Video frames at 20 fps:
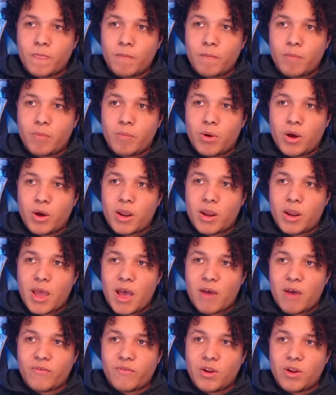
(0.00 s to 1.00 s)
but
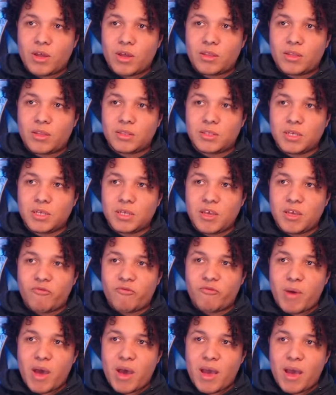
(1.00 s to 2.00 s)
have nothing to give
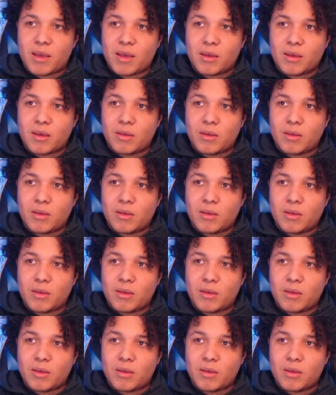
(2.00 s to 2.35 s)
back.